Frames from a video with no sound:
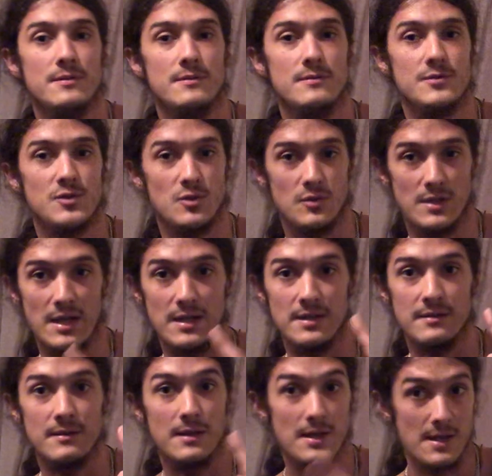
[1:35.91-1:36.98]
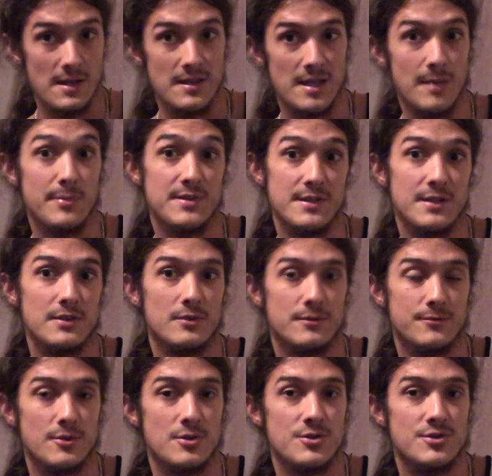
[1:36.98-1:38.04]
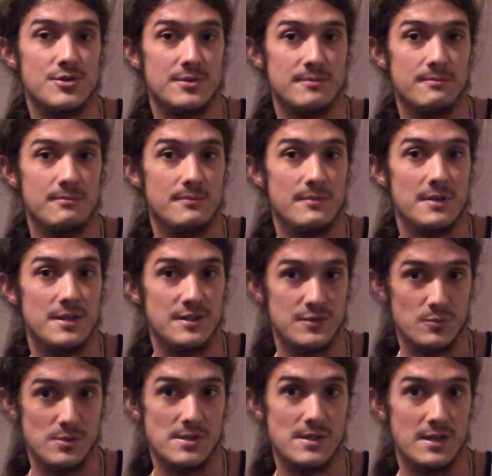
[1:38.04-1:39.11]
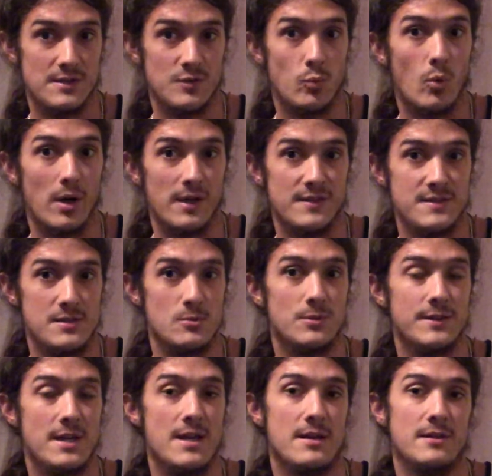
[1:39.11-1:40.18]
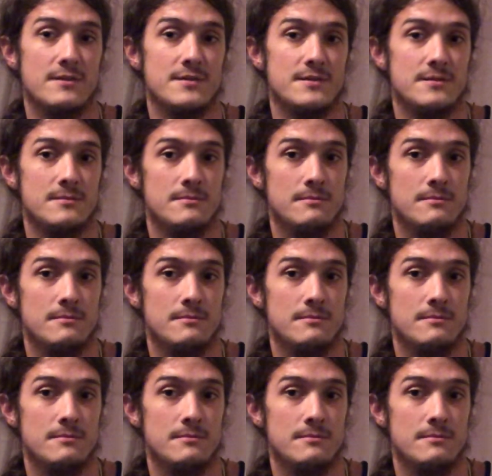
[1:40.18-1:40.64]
So that particular function is written as y is equal to x.